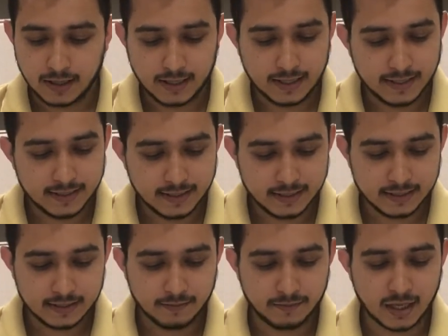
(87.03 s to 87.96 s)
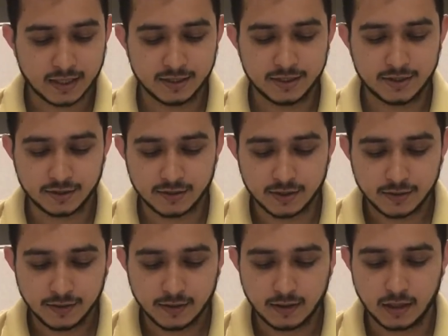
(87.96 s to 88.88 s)
in this market structure,
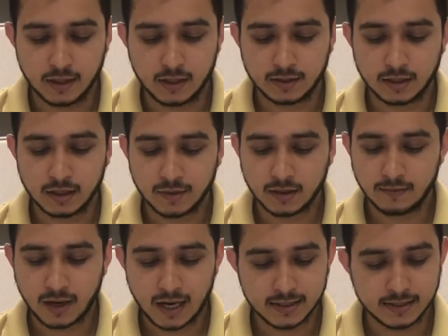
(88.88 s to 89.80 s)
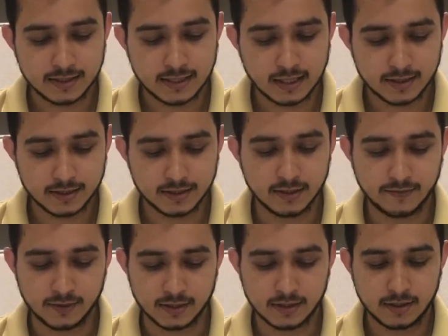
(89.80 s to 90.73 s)
the number of buyers and sellers
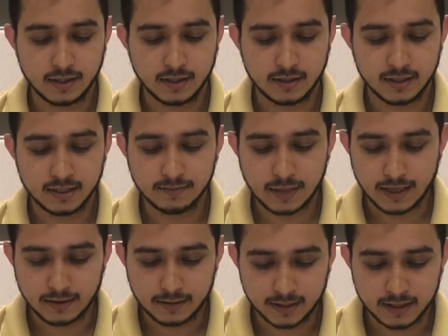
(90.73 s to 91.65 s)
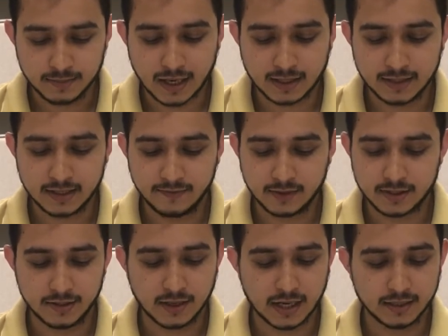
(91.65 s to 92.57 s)
differs. This market differs
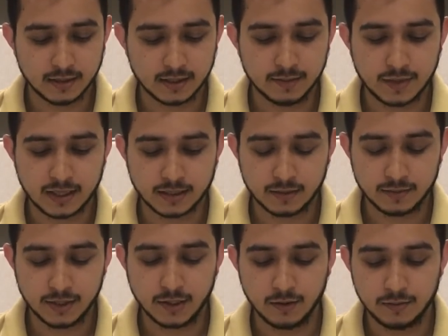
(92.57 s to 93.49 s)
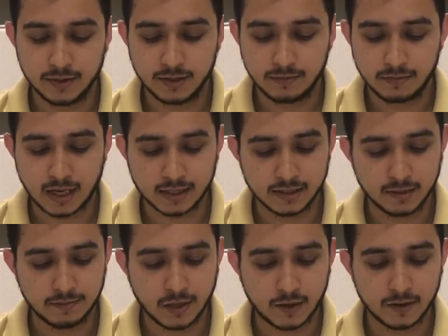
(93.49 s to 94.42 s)
regarding the demand curve, equilibrium, bargaining
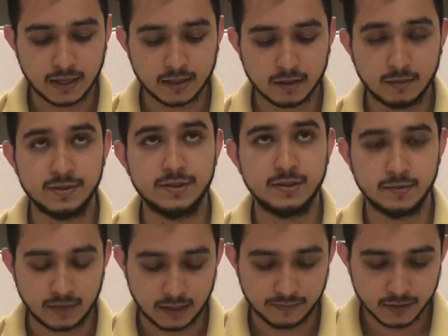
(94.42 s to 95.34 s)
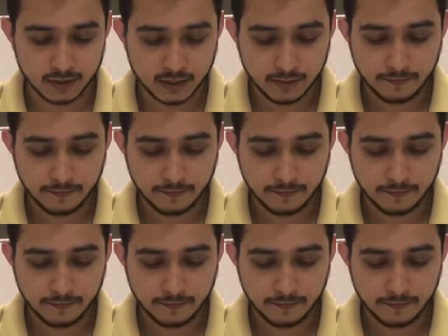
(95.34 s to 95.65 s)
power, and competitive rivalry.